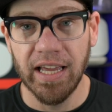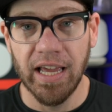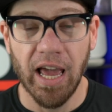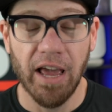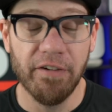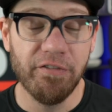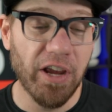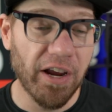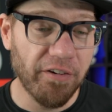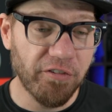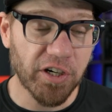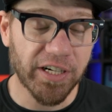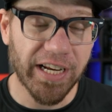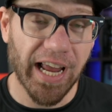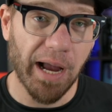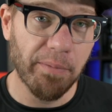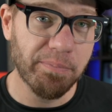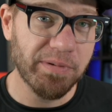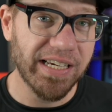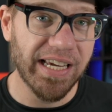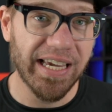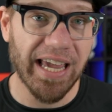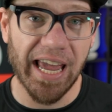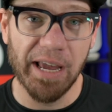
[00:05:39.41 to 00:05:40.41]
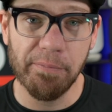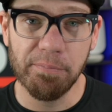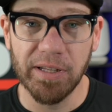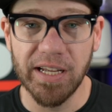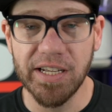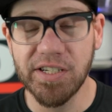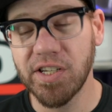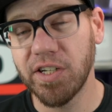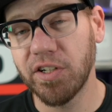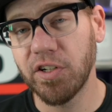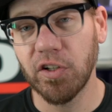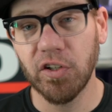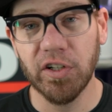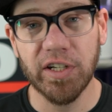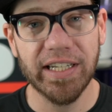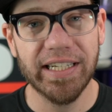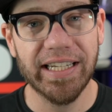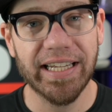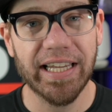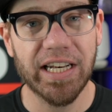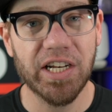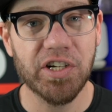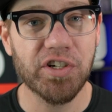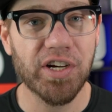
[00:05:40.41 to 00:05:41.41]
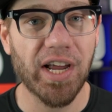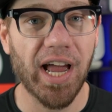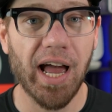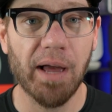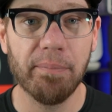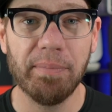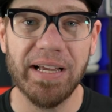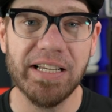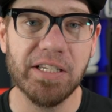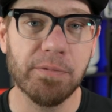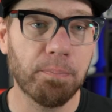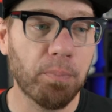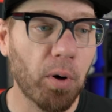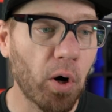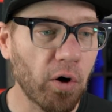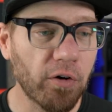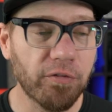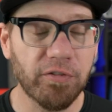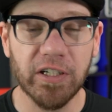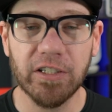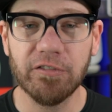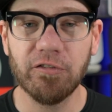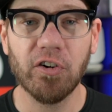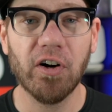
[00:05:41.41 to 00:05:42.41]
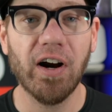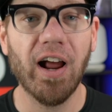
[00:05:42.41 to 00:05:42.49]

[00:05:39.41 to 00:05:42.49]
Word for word: If you have your CompTIA A plus and you're looking to get a job, it's perfect for